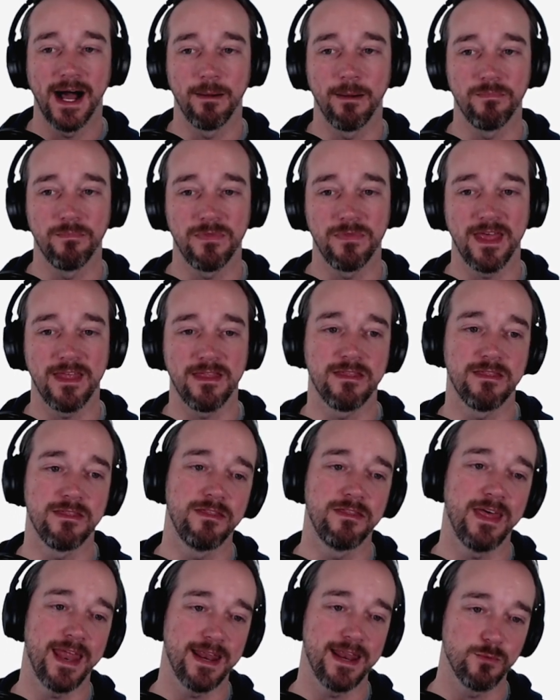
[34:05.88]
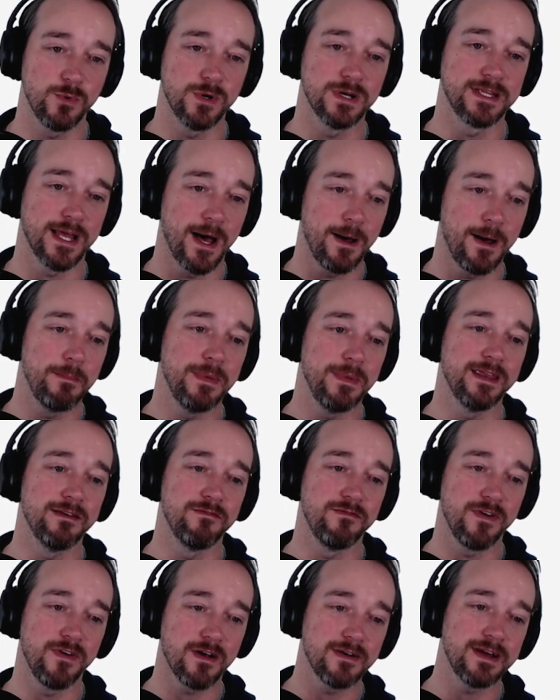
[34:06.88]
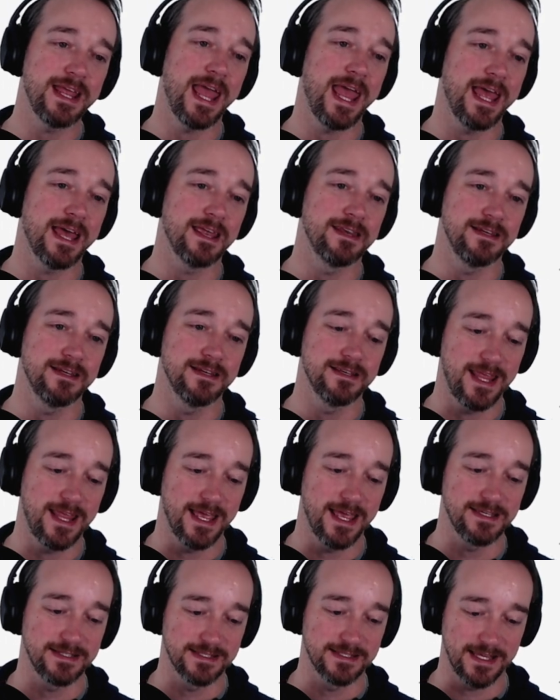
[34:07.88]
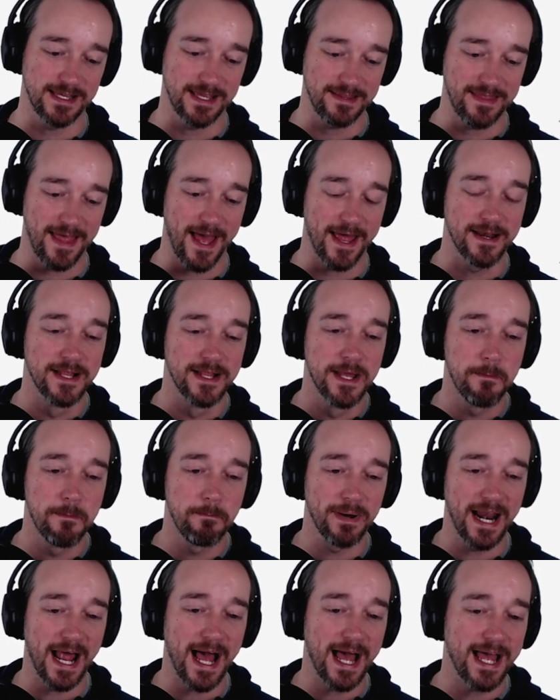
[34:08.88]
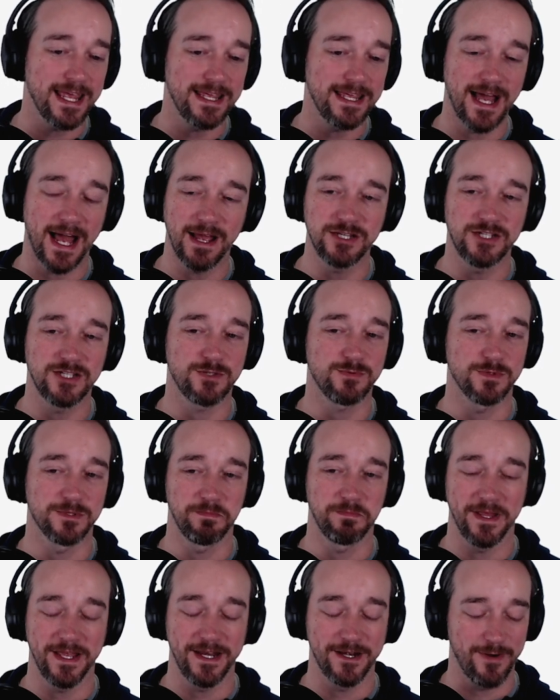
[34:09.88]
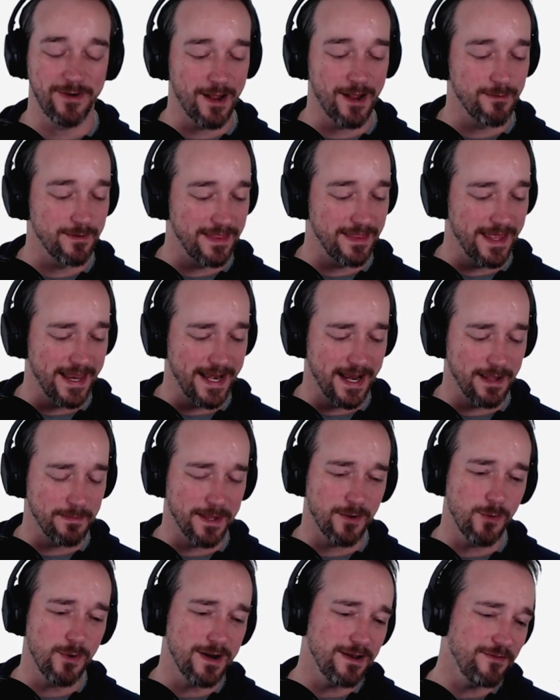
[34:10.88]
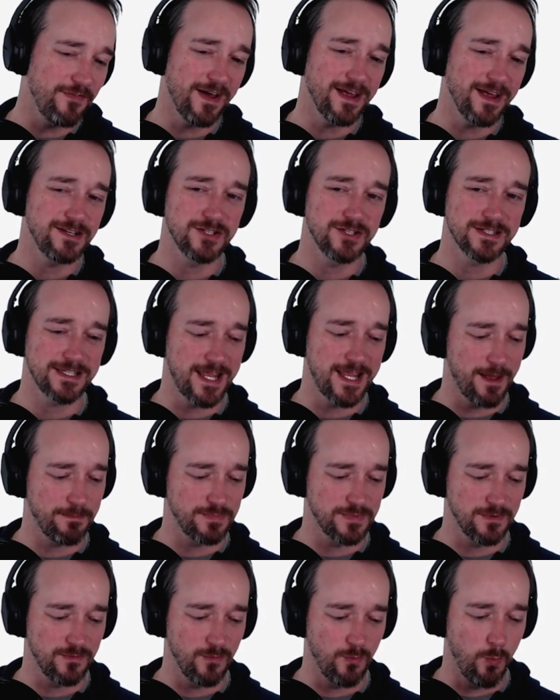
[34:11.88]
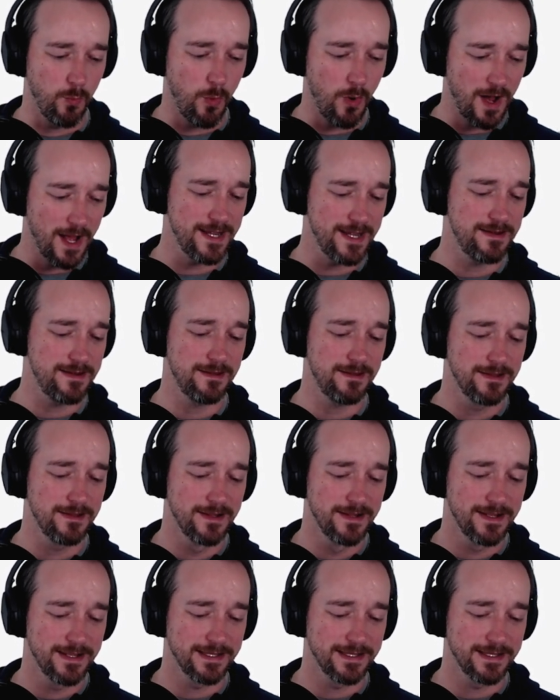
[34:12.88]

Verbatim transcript: That it would come in very handy in cases like that. But I just was playing around with it, and I'm like, what if I just kept one